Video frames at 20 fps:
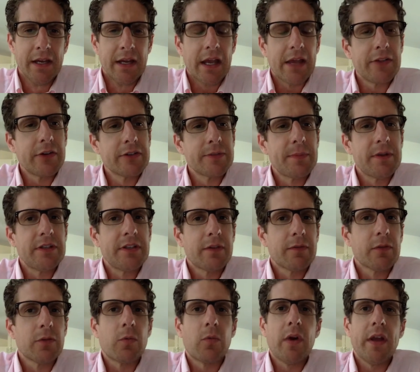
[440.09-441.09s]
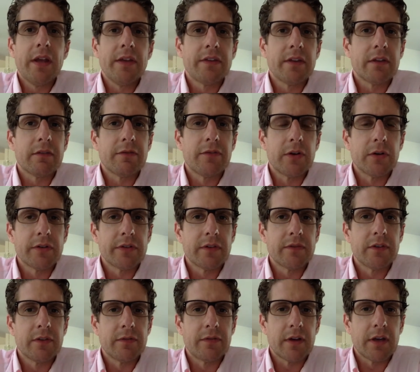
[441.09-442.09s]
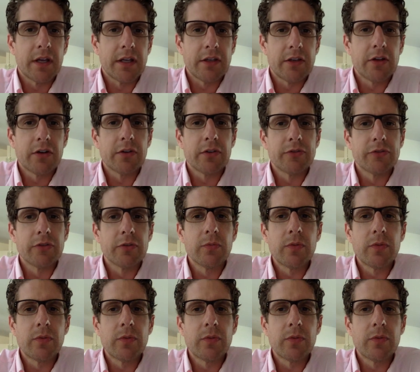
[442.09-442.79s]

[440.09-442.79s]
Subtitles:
And there's been different ways that folks have defined culture.